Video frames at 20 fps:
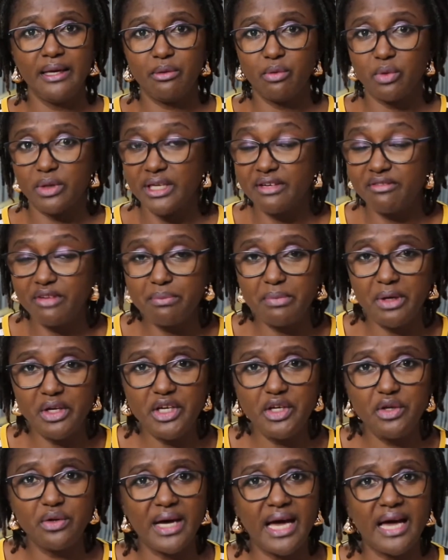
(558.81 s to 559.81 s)
whatever
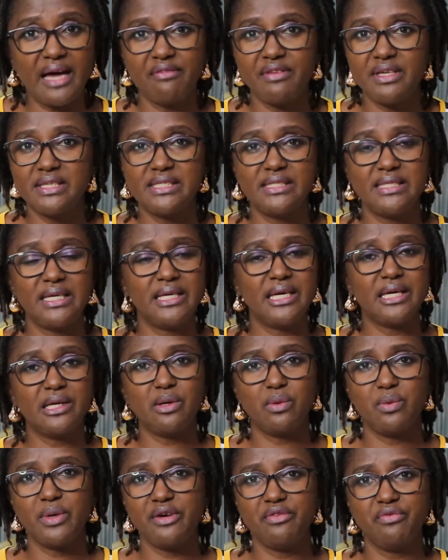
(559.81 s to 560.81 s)
money you have, he's
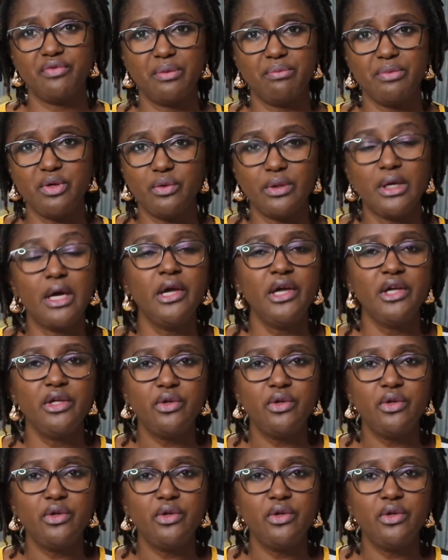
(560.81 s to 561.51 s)
taking away from you.